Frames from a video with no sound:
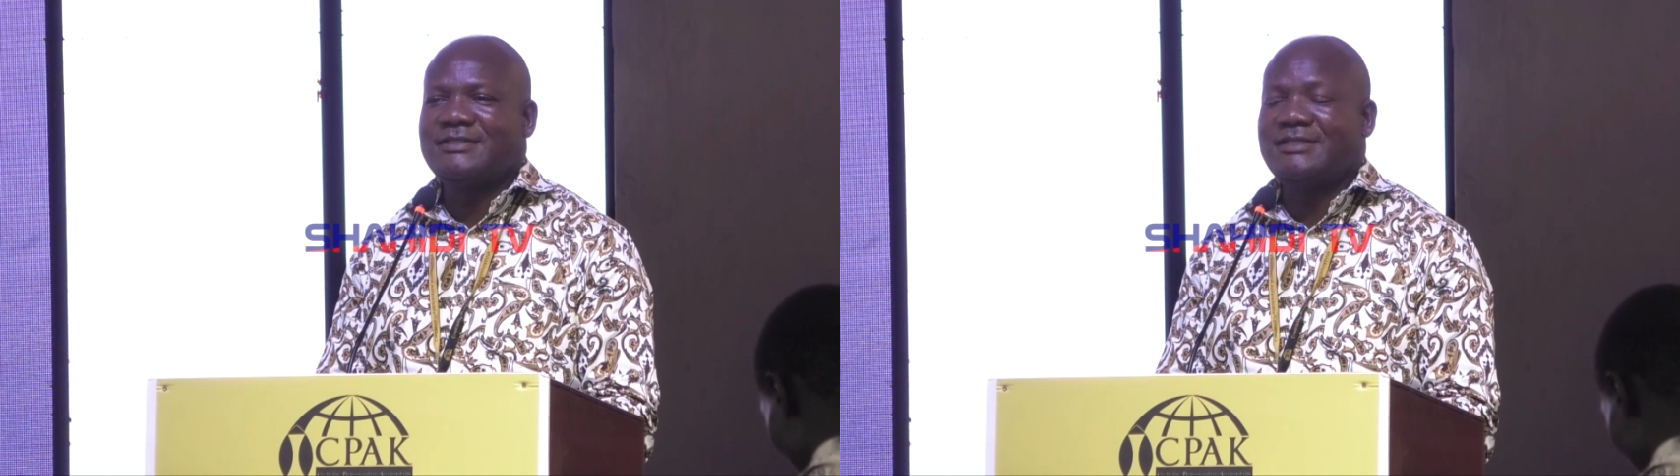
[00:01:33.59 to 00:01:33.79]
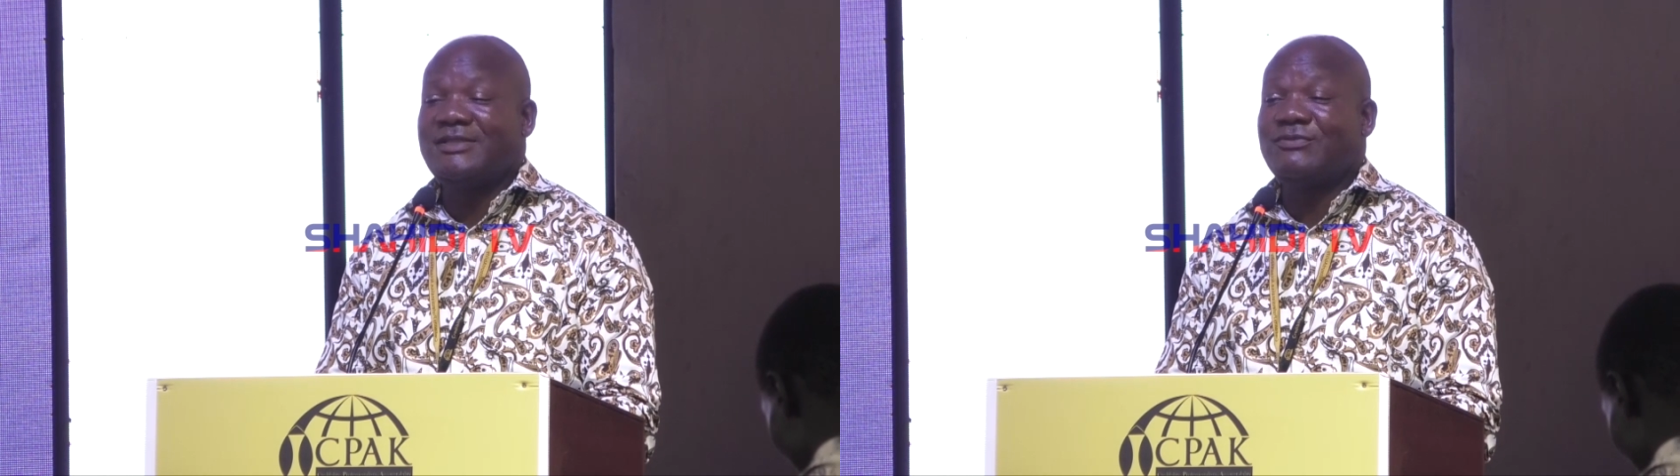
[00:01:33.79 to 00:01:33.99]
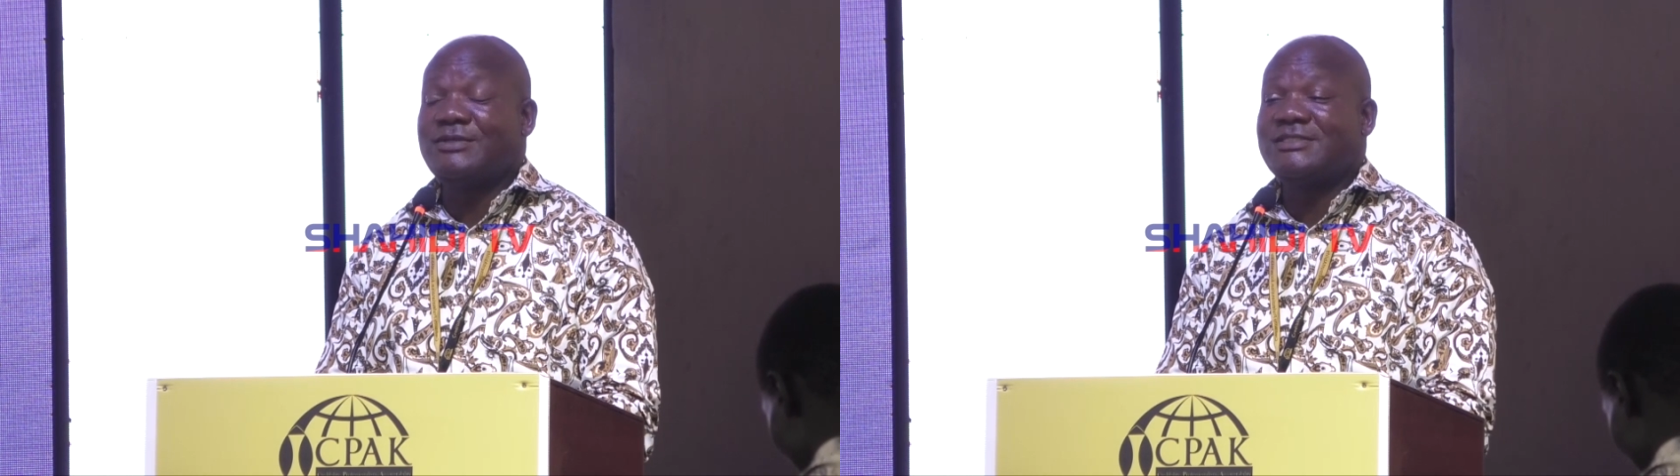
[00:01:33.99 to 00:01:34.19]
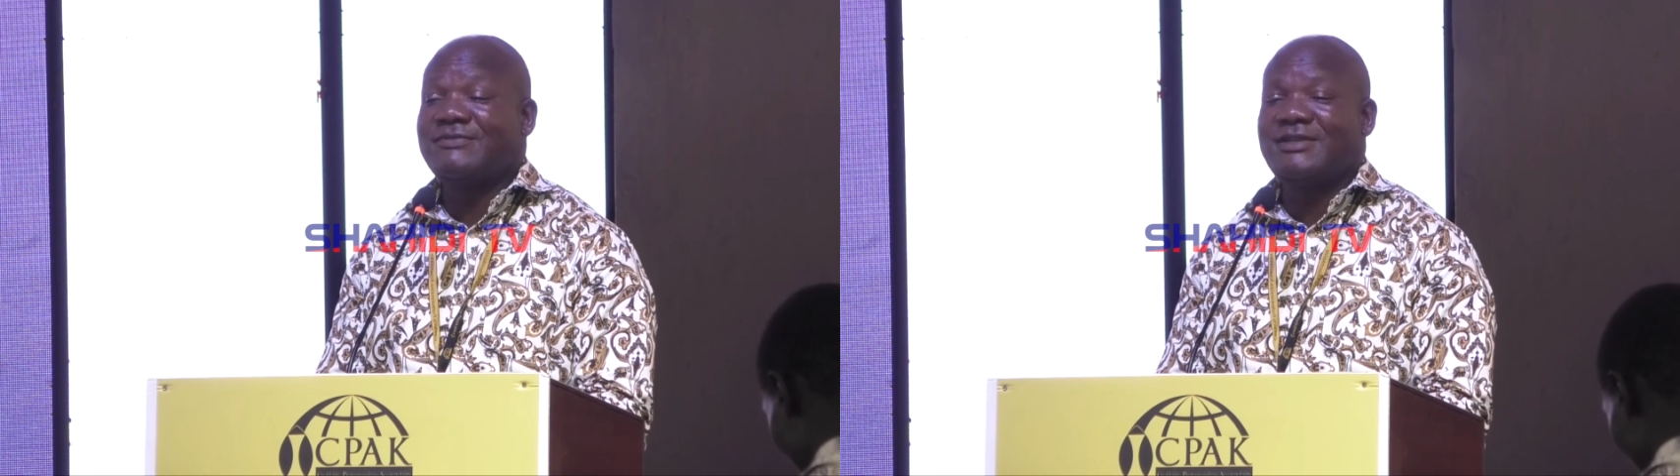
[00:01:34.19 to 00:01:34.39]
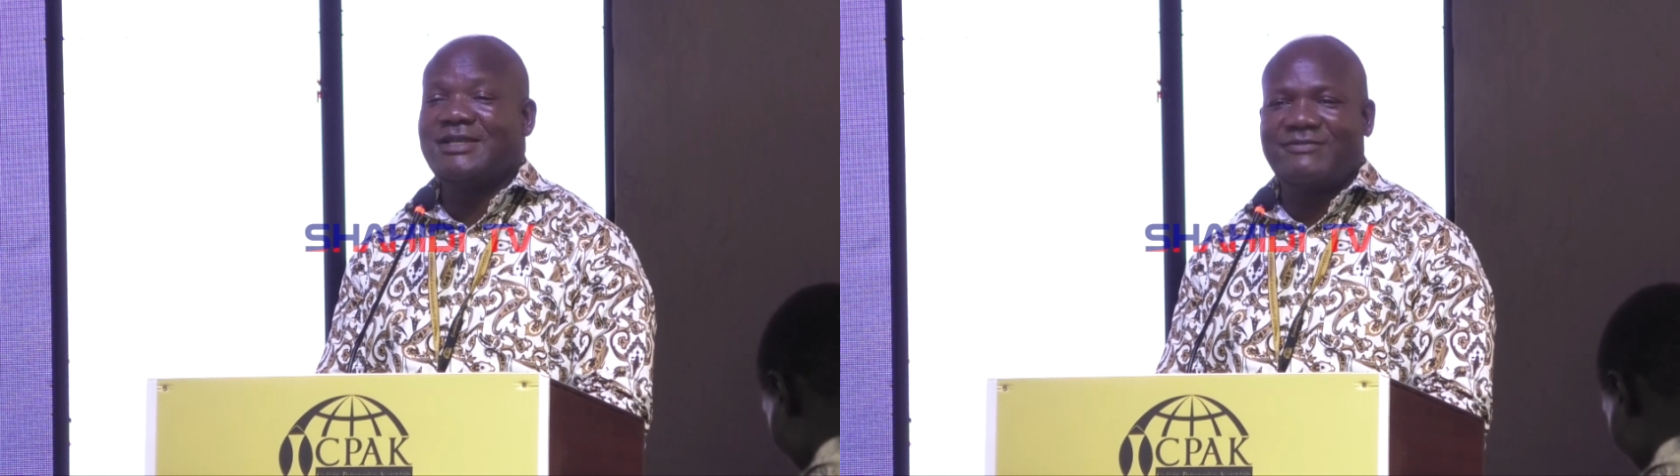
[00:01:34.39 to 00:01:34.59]
the
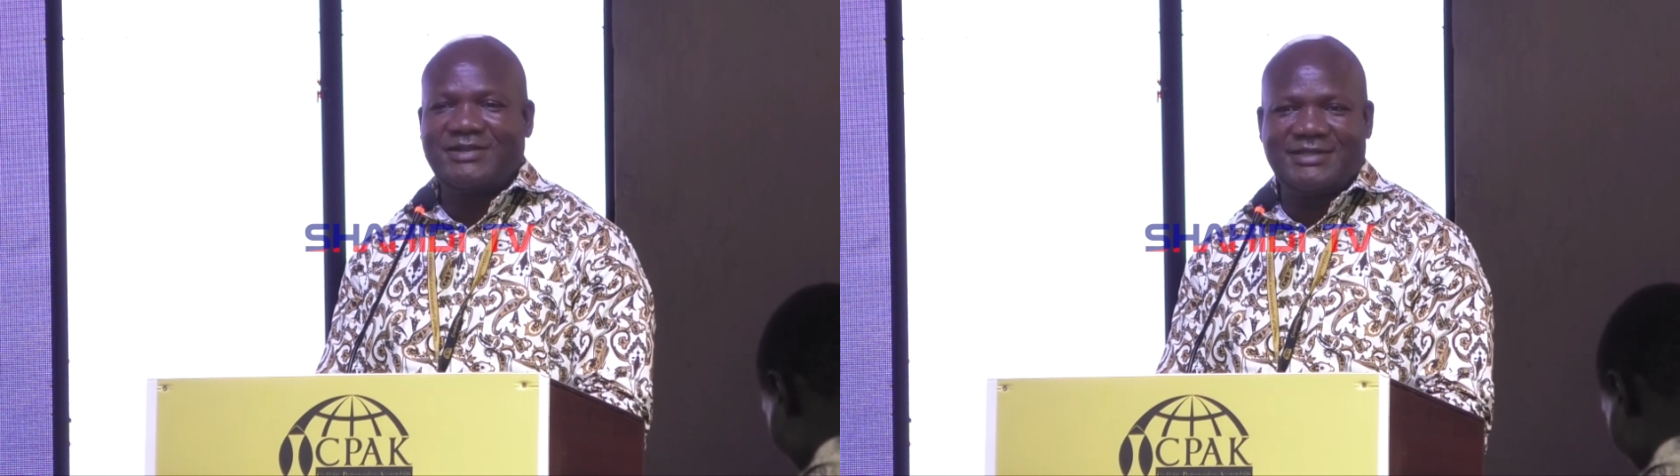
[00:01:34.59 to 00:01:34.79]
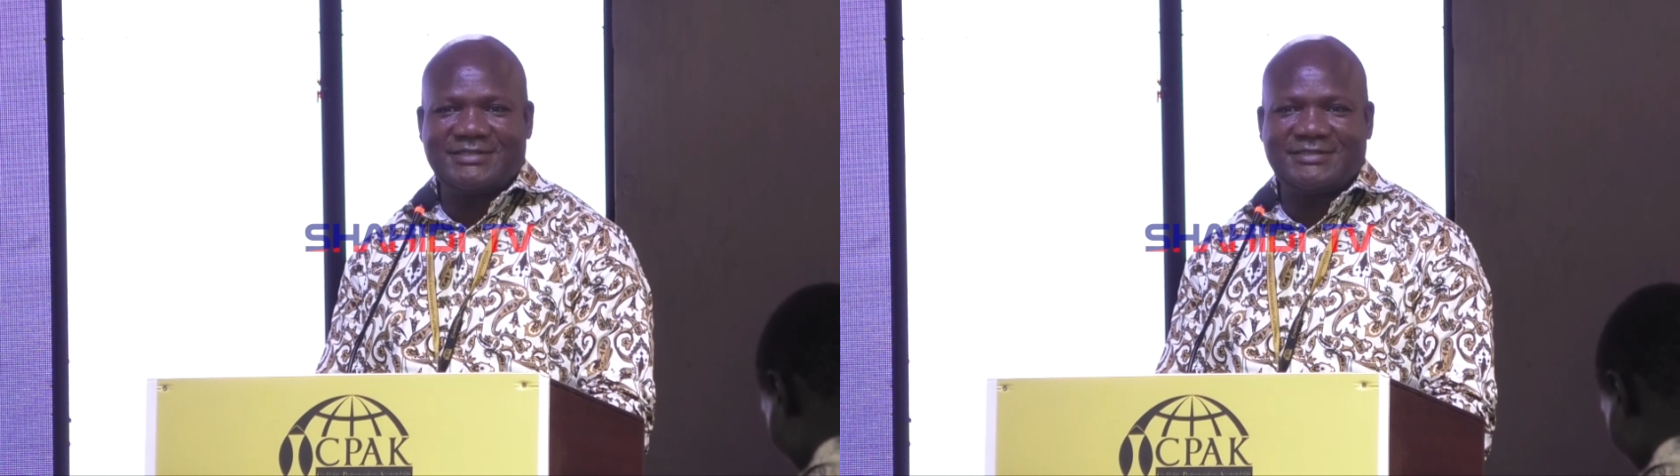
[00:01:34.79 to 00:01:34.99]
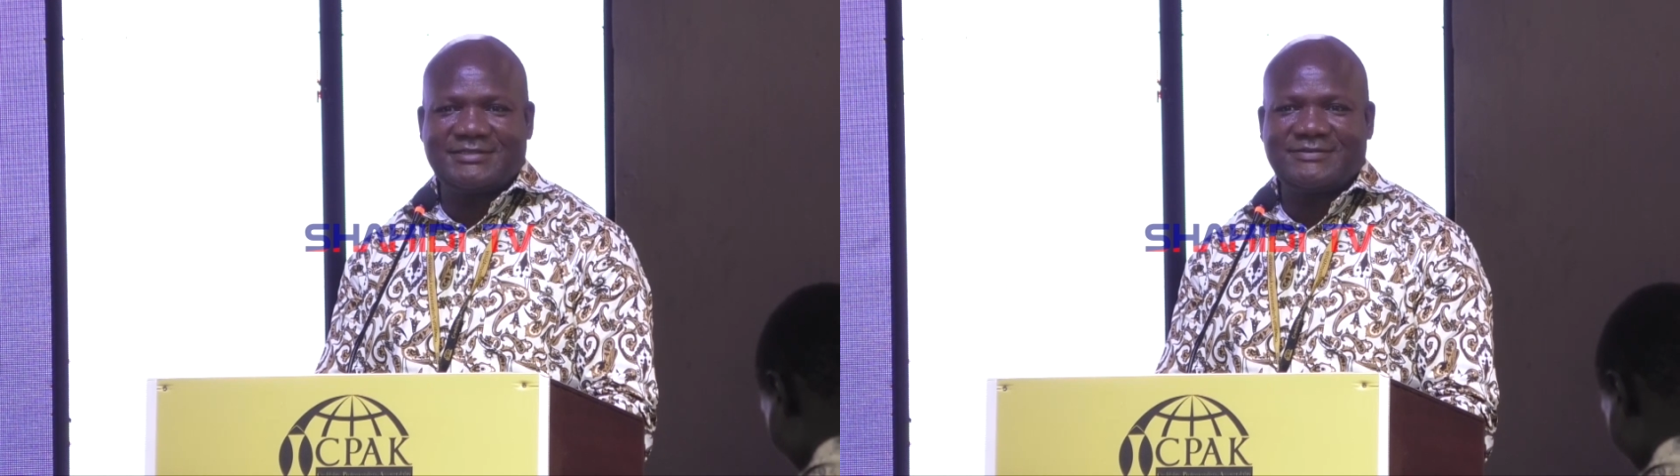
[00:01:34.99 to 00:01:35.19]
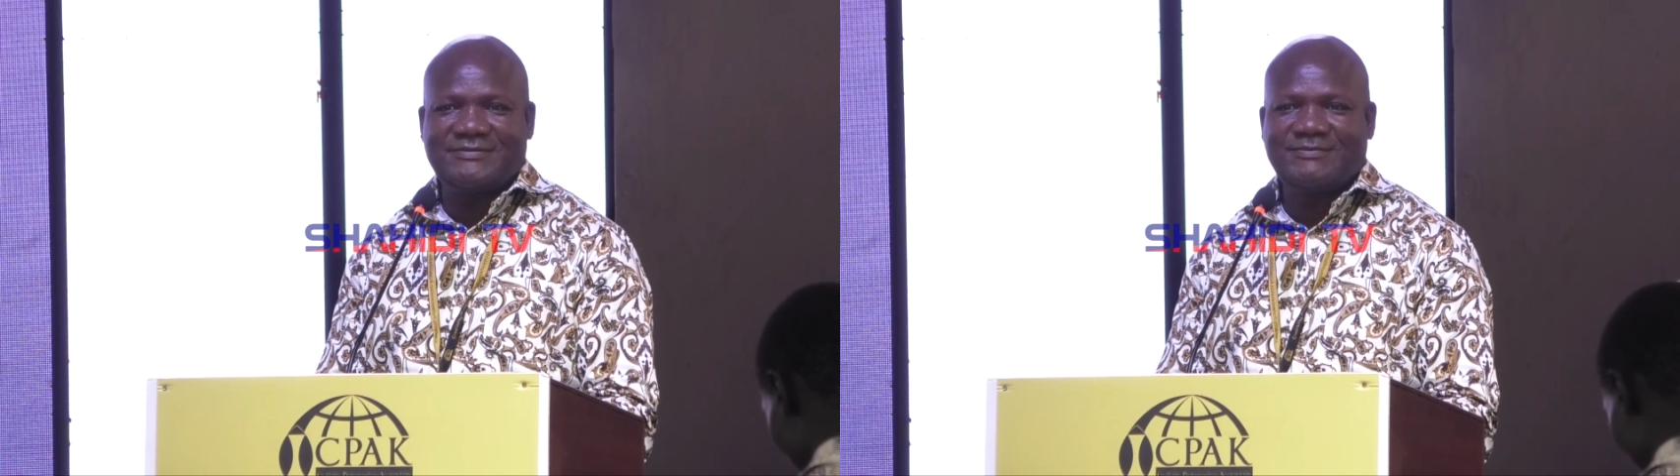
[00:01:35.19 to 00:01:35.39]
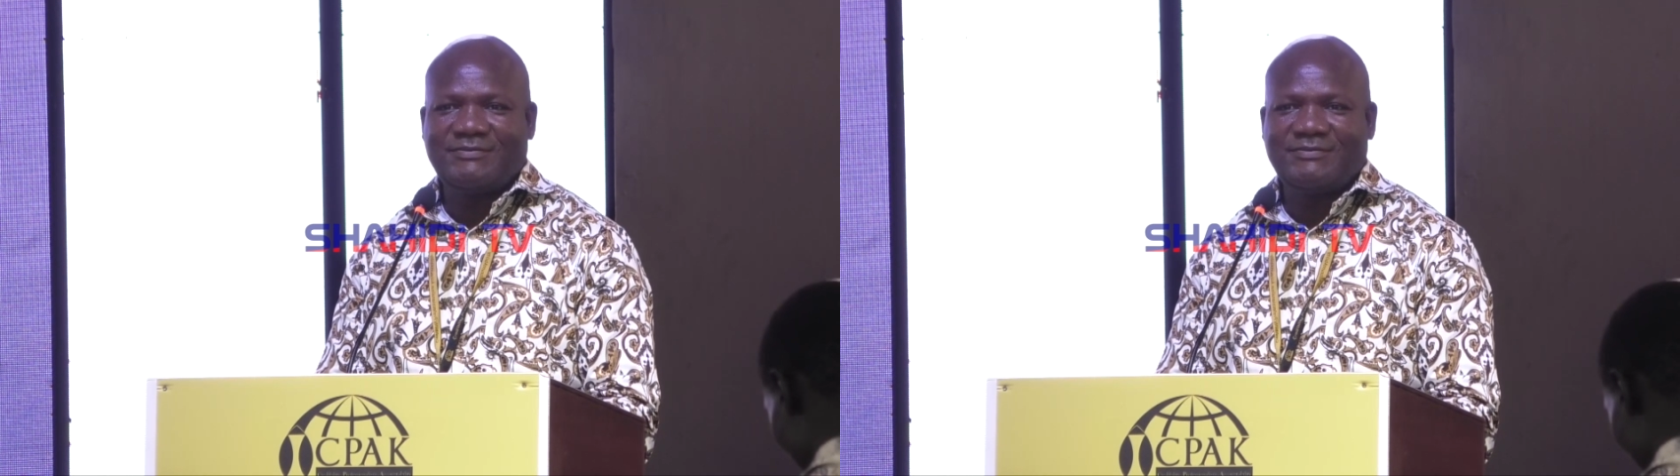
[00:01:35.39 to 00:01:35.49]
47 governors,